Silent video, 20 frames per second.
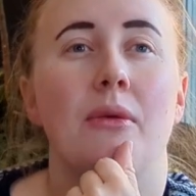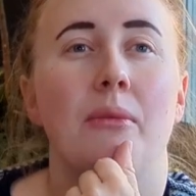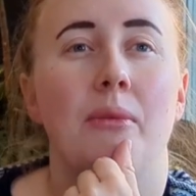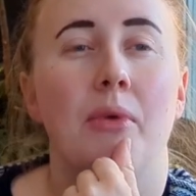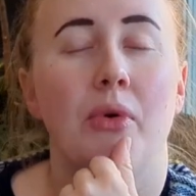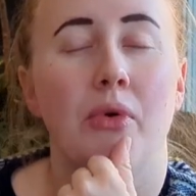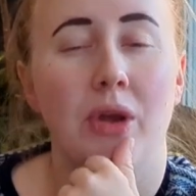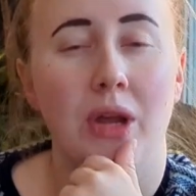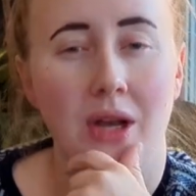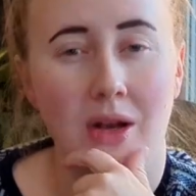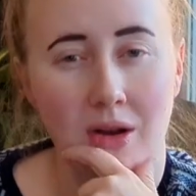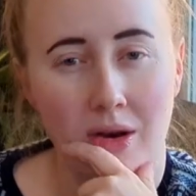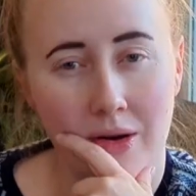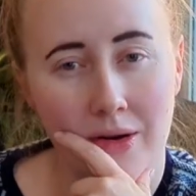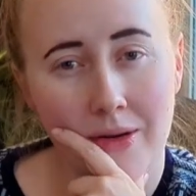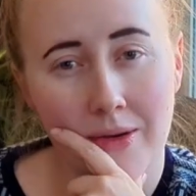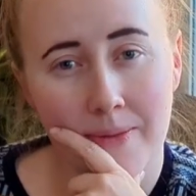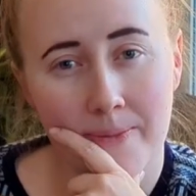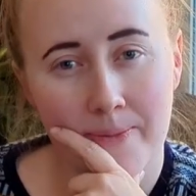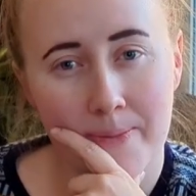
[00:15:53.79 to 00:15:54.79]

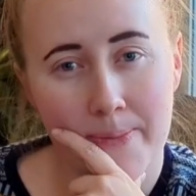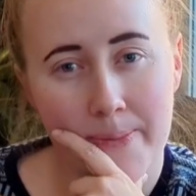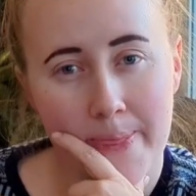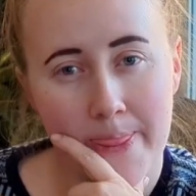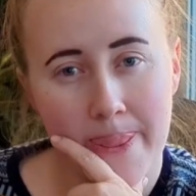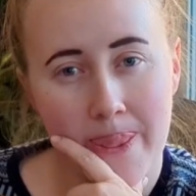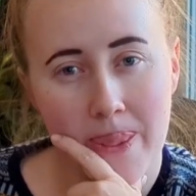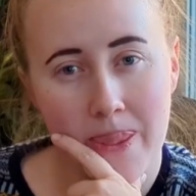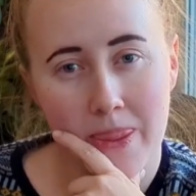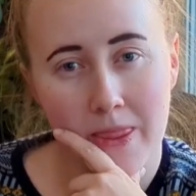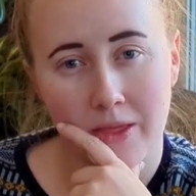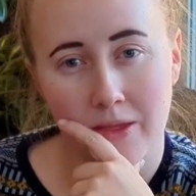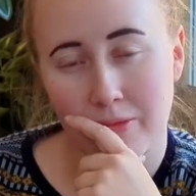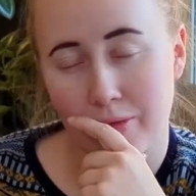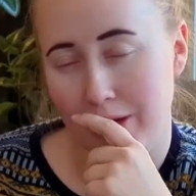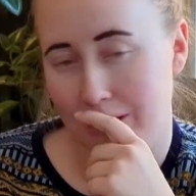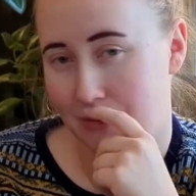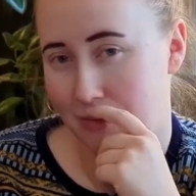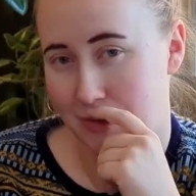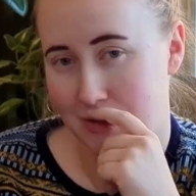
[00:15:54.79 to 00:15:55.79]
merino,
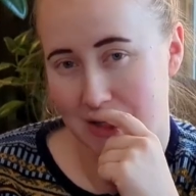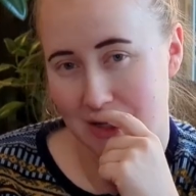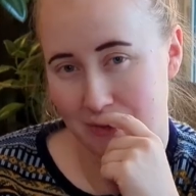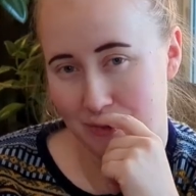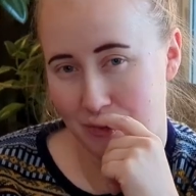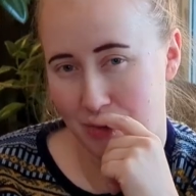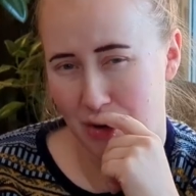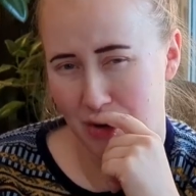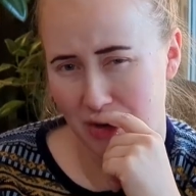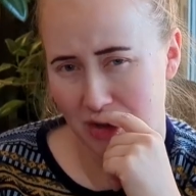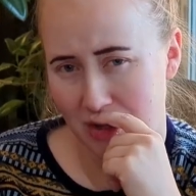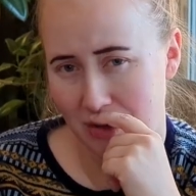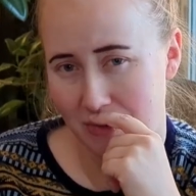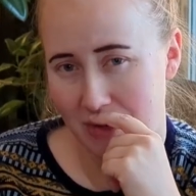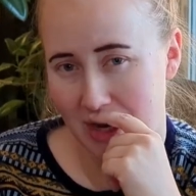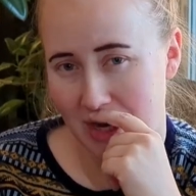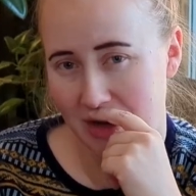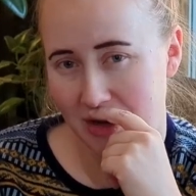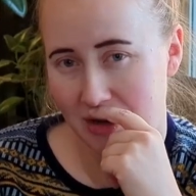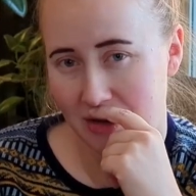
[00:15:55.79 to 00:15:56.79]
20%
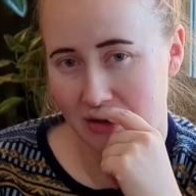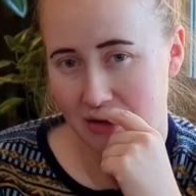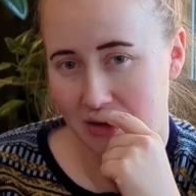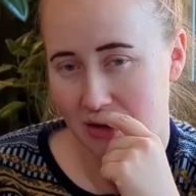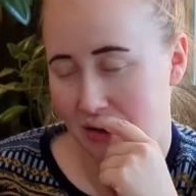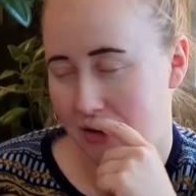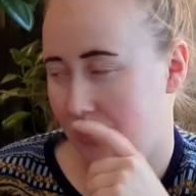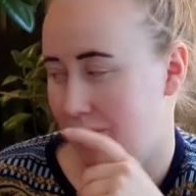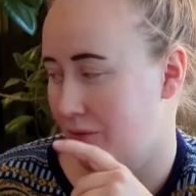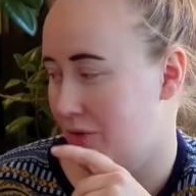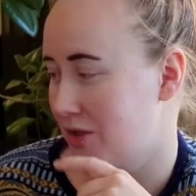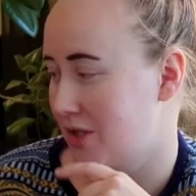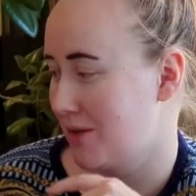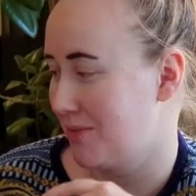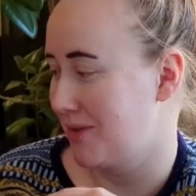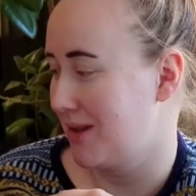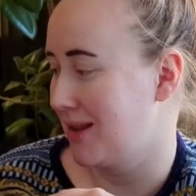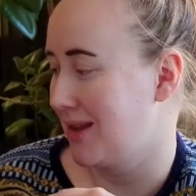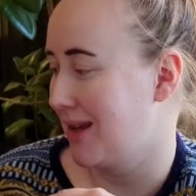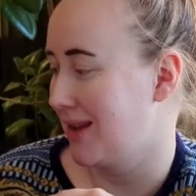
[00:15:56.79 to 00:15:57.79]
polyamide or
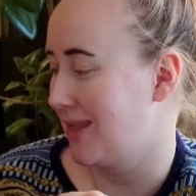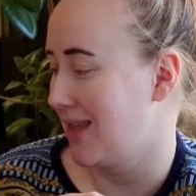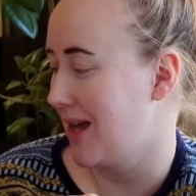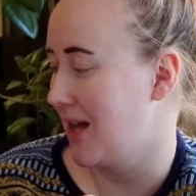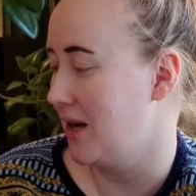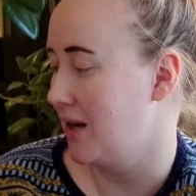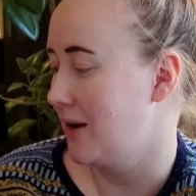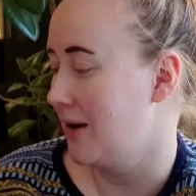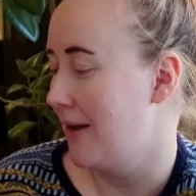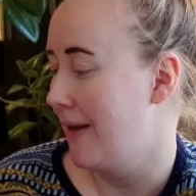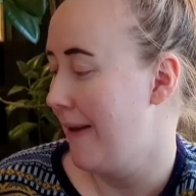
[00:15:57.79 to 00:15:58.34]
something like that.